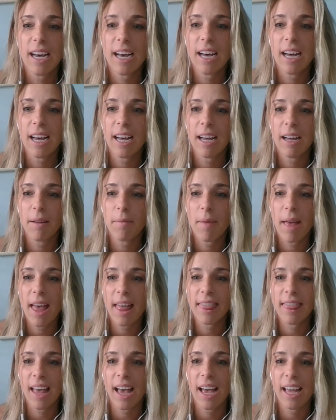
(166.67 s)
um,
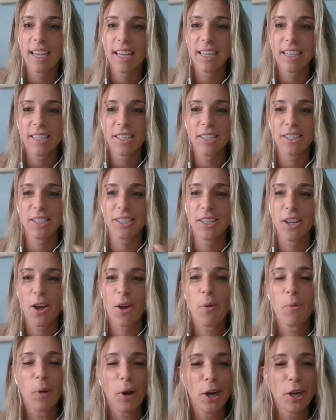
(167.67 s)
and that is
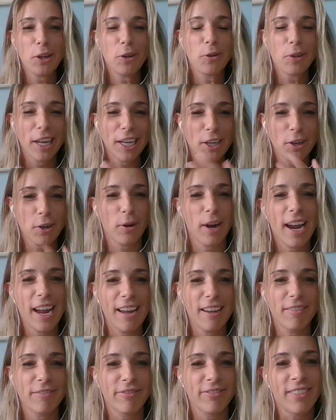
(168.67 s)
where you like
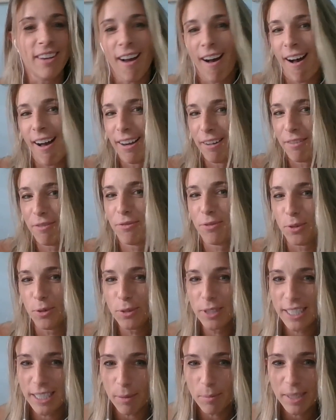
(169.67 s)
crave
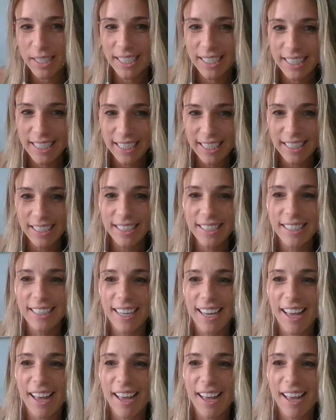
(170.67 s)
non-food substances.